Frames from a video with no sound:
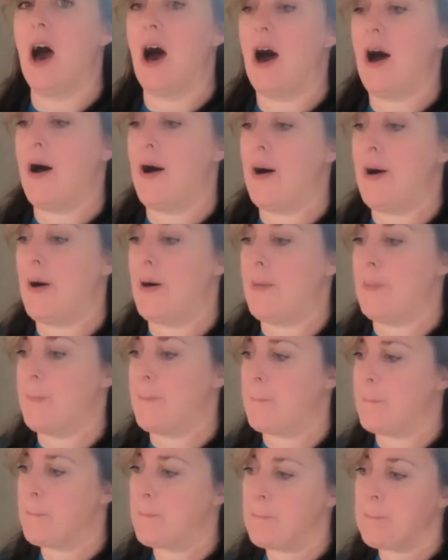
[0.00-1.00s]
Um,
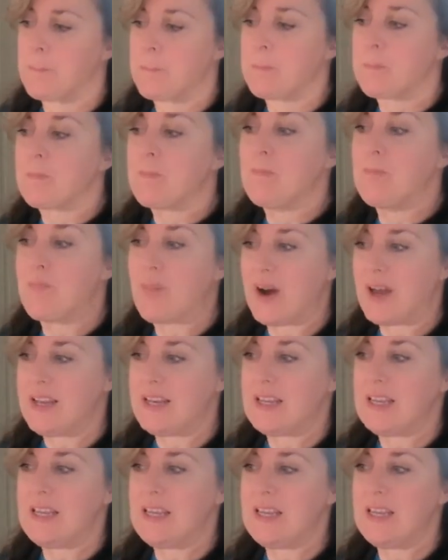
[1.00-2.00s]
but
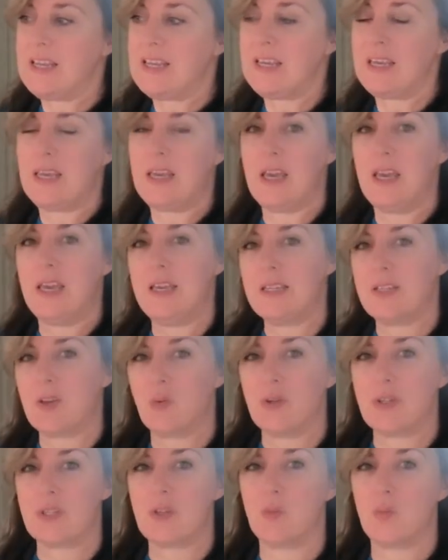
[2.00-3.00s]
he's
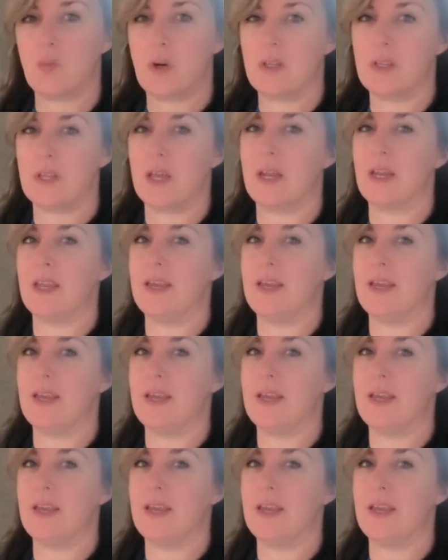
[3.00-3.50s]
always the one that